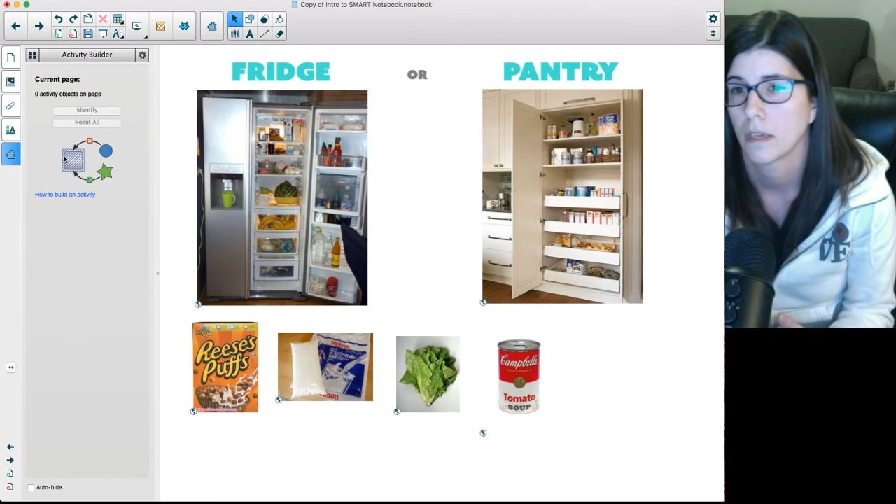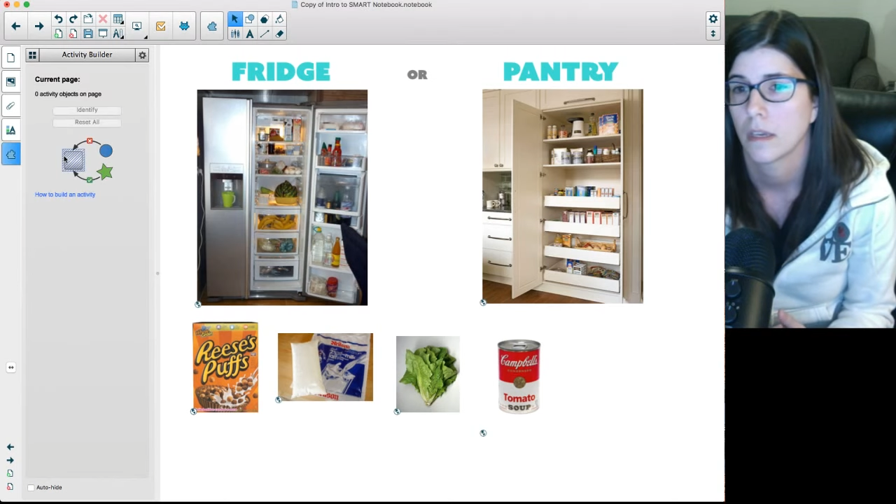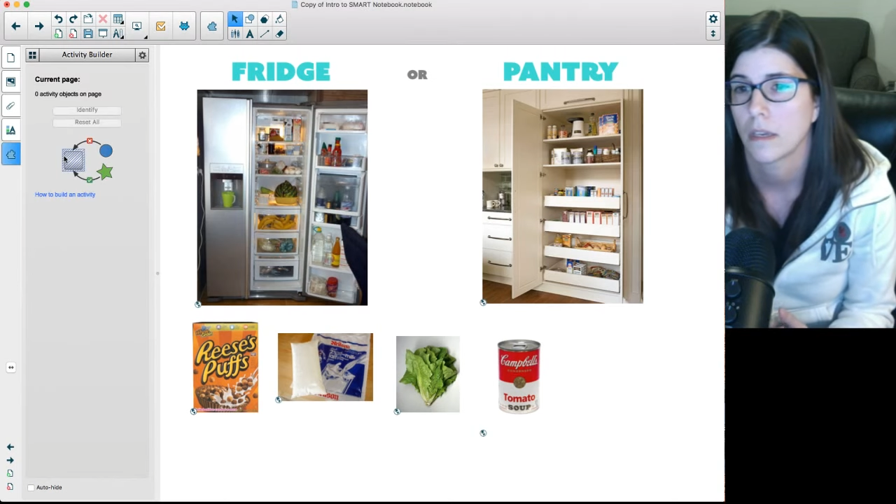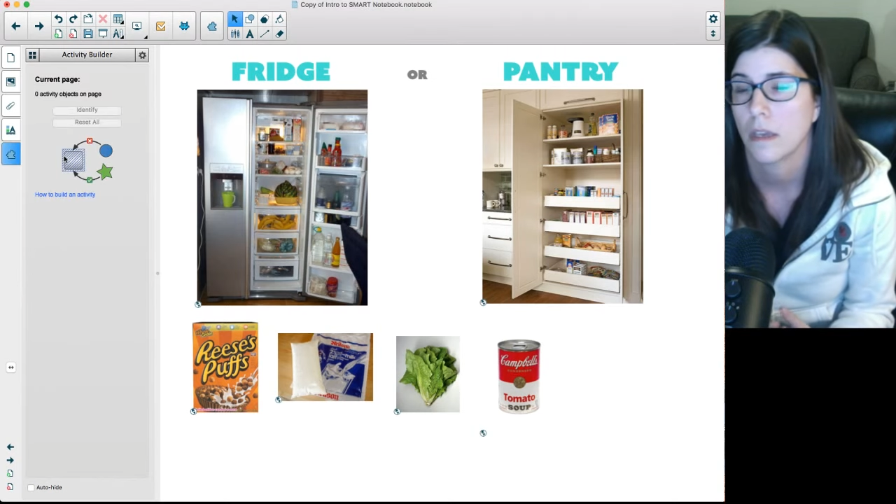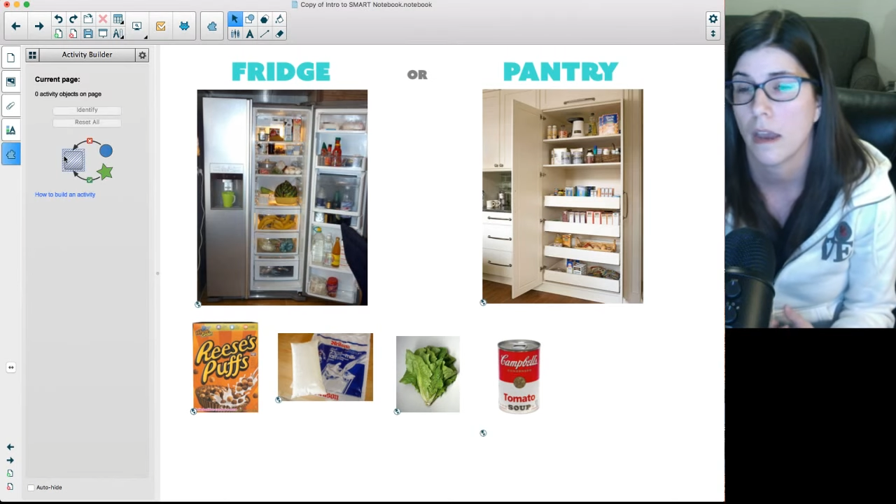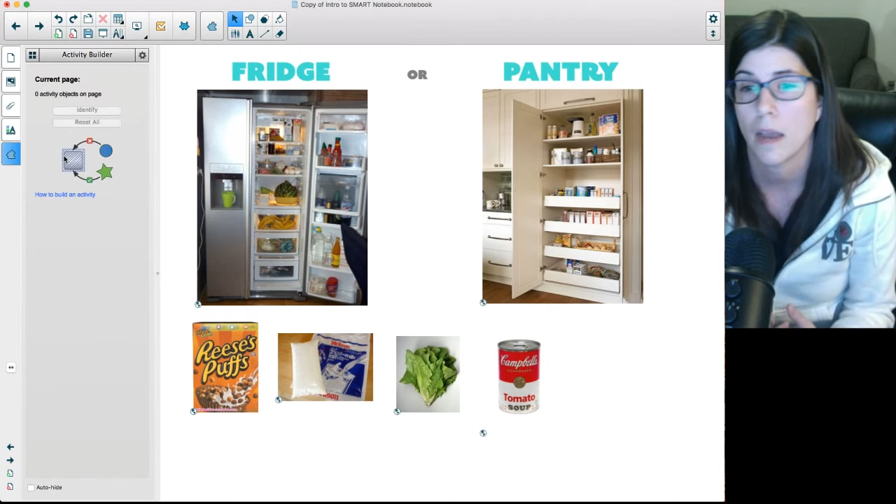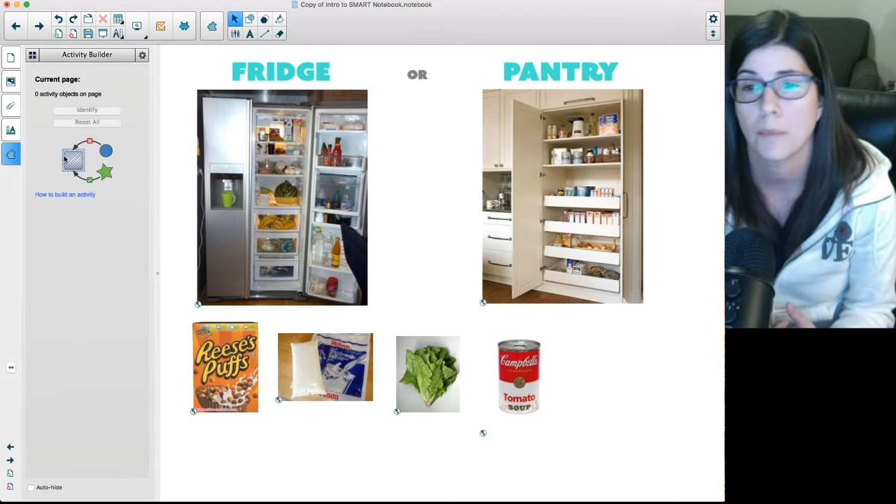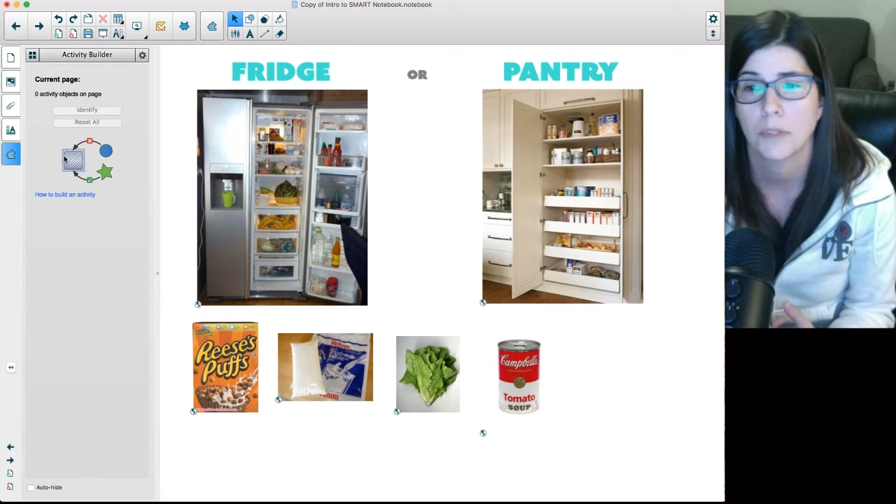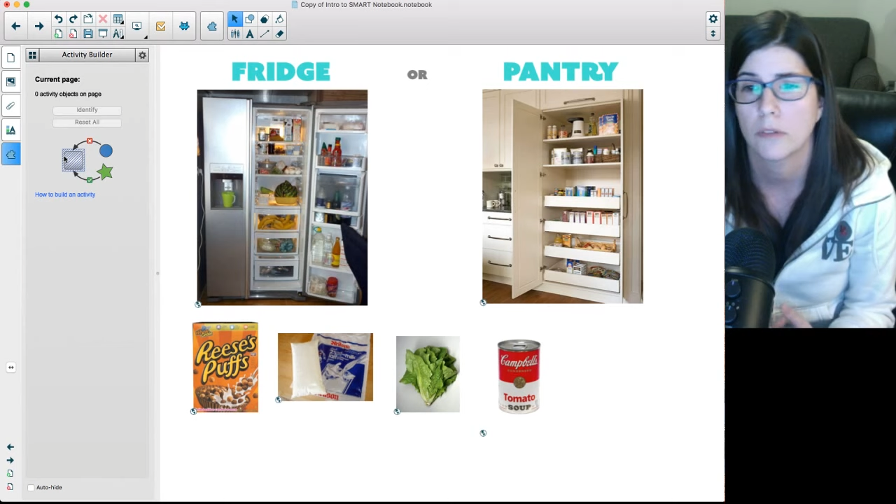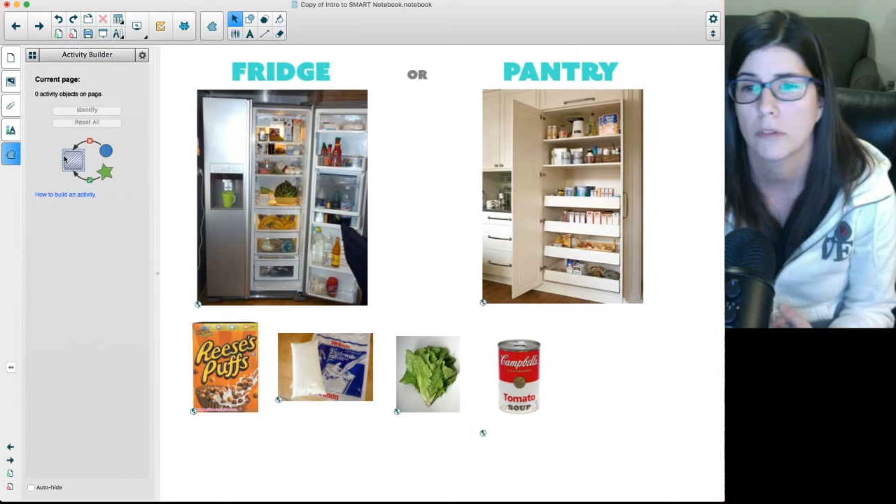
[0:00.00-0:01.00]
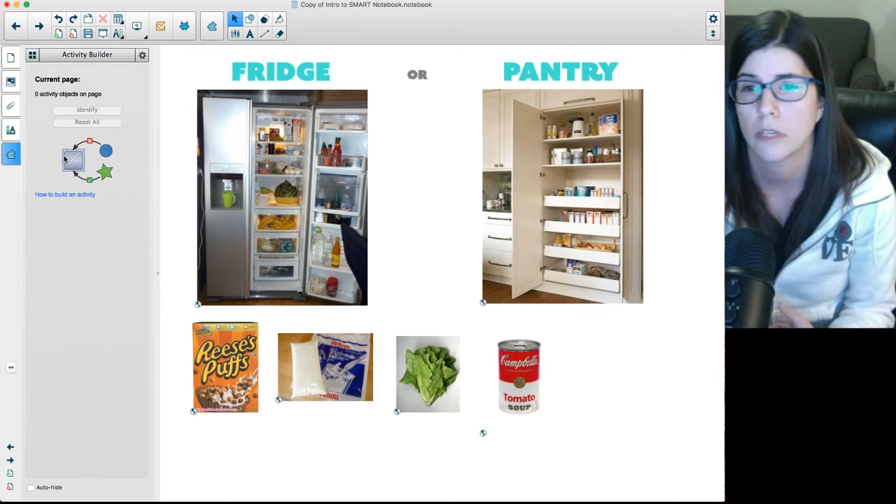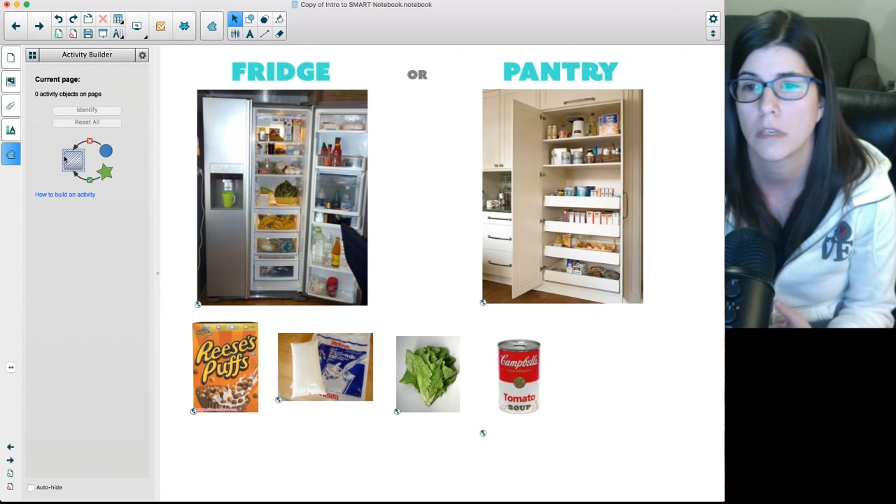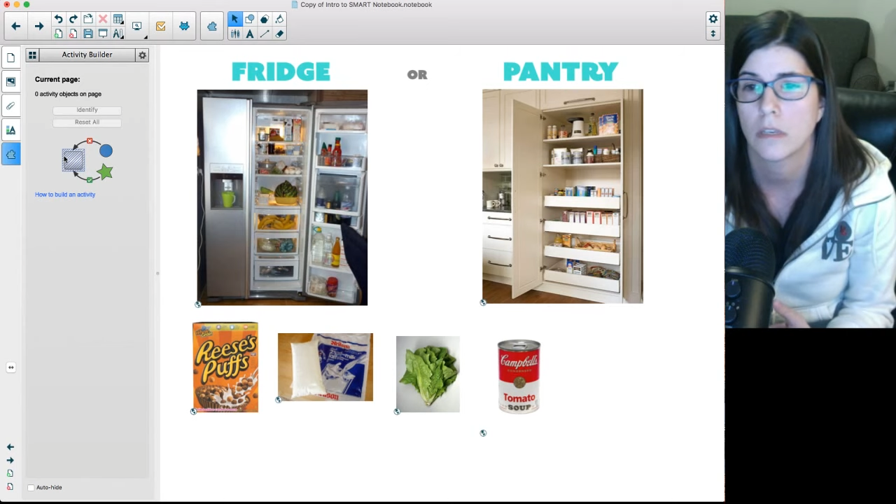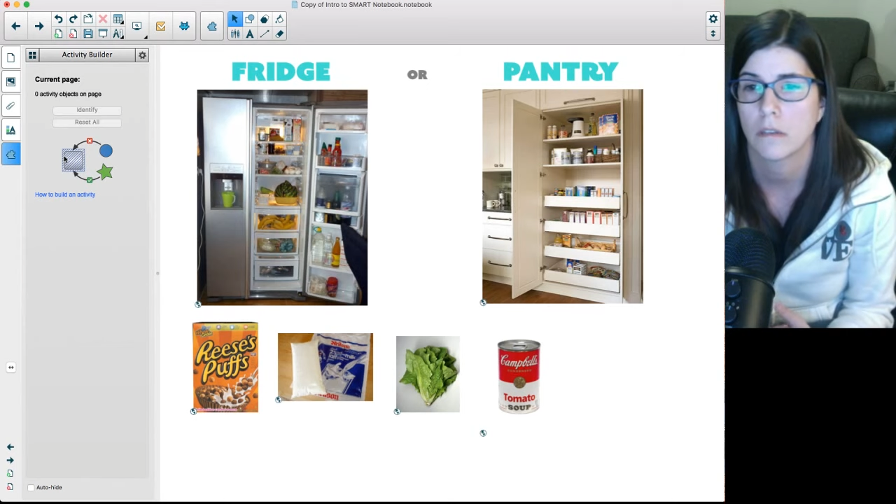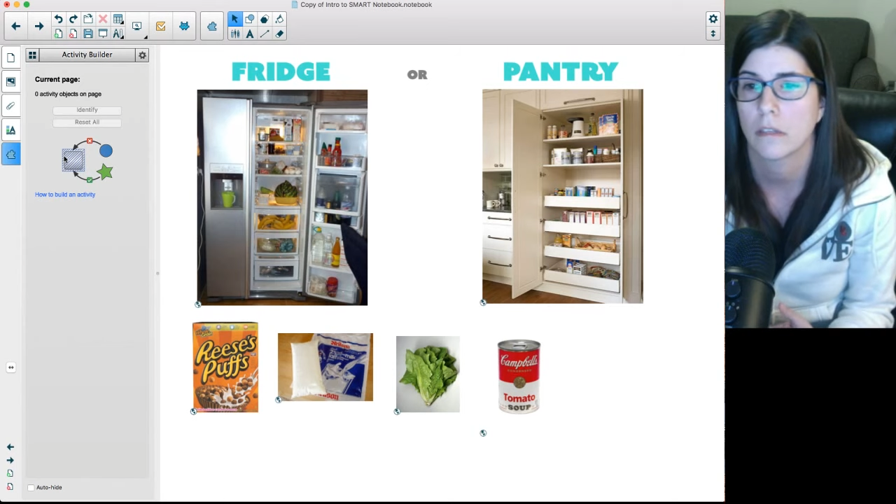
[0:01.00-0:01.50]
Yeah,
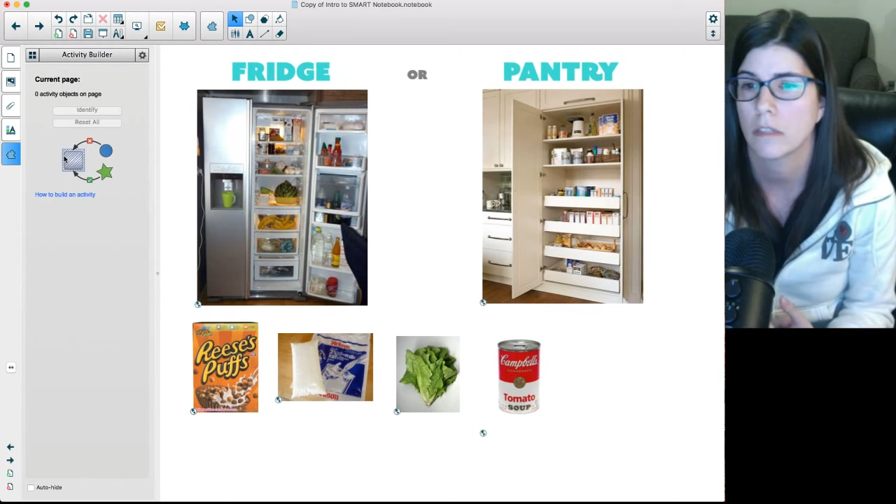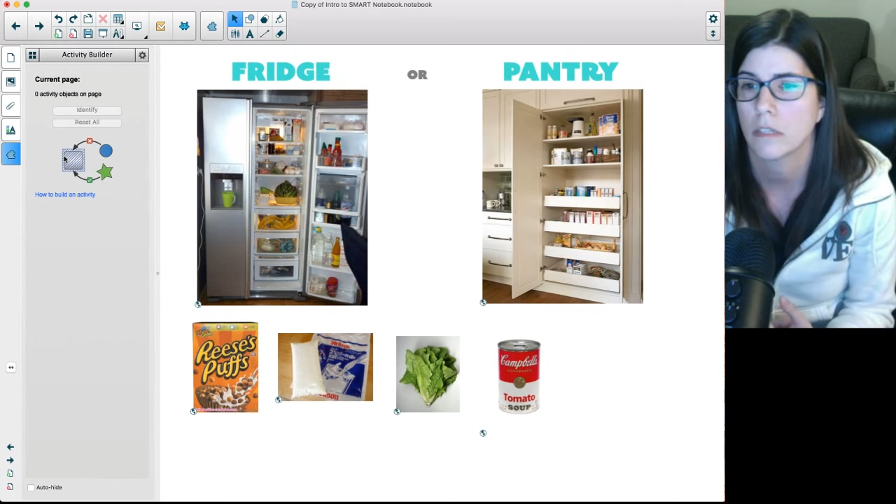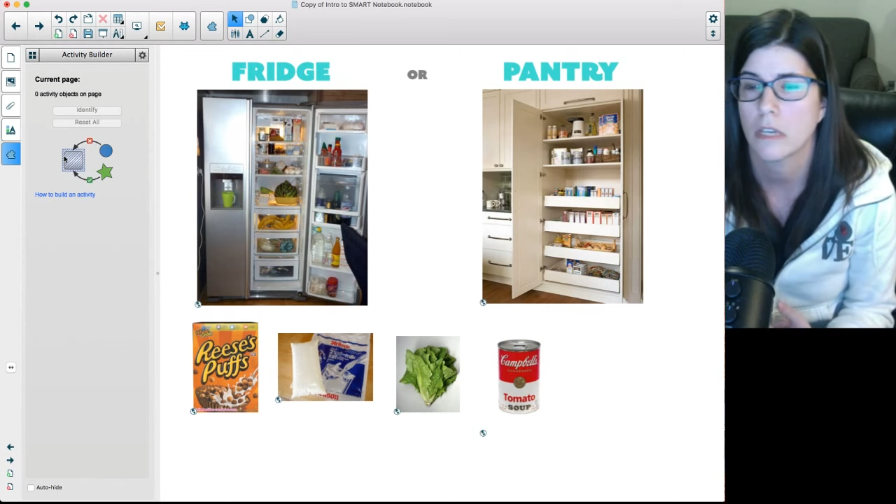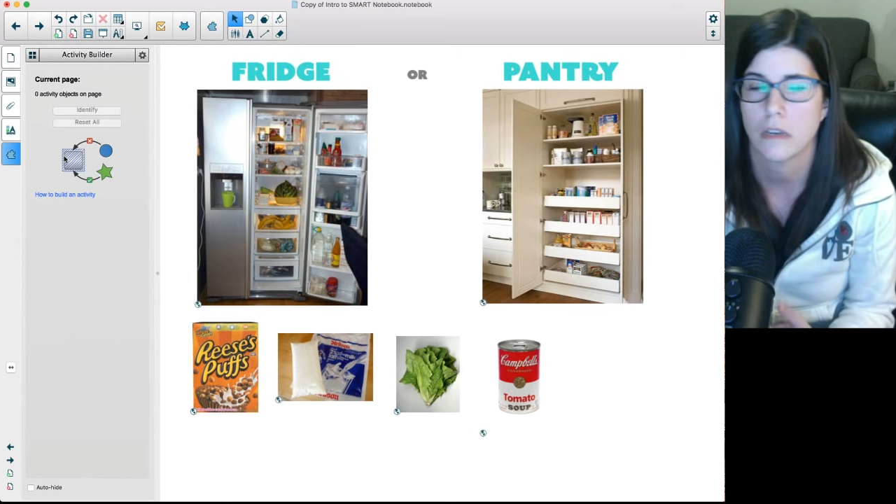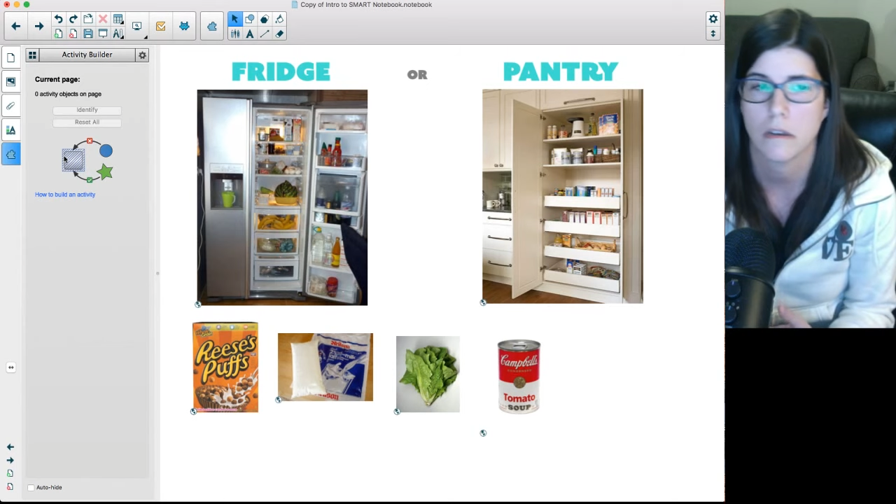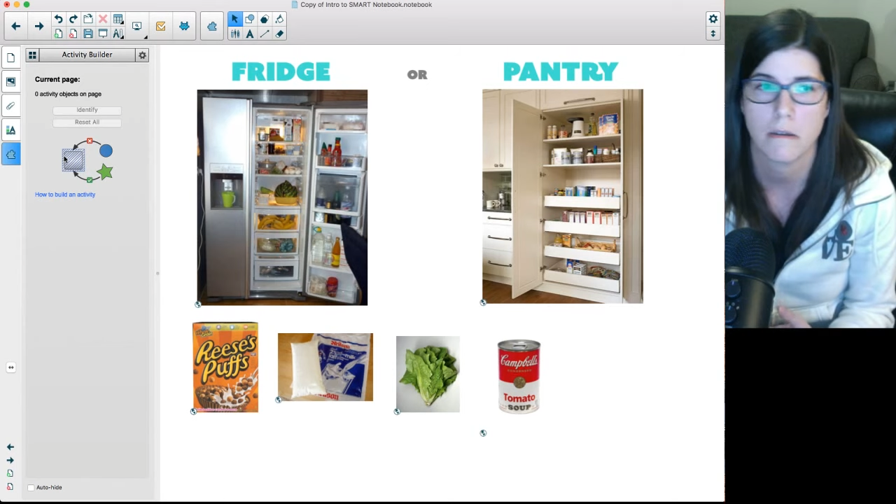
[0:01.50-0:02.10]
absolutely, Lindsay.